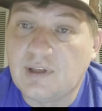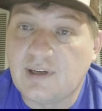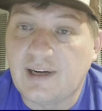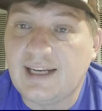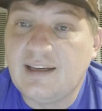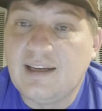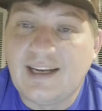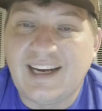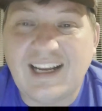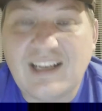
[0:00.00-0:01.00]
right?
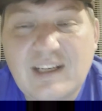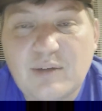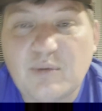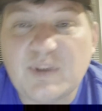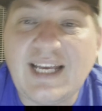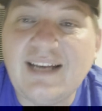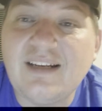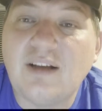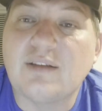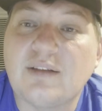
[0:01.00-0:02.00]
And we said
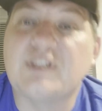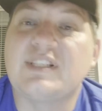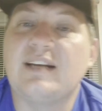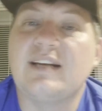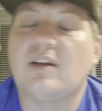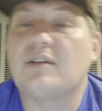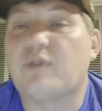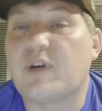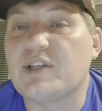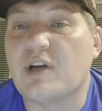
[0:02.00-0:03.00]
it on the
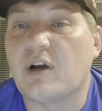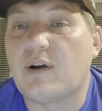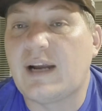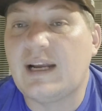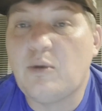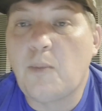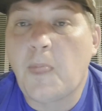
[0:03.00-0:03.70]
free show, all right?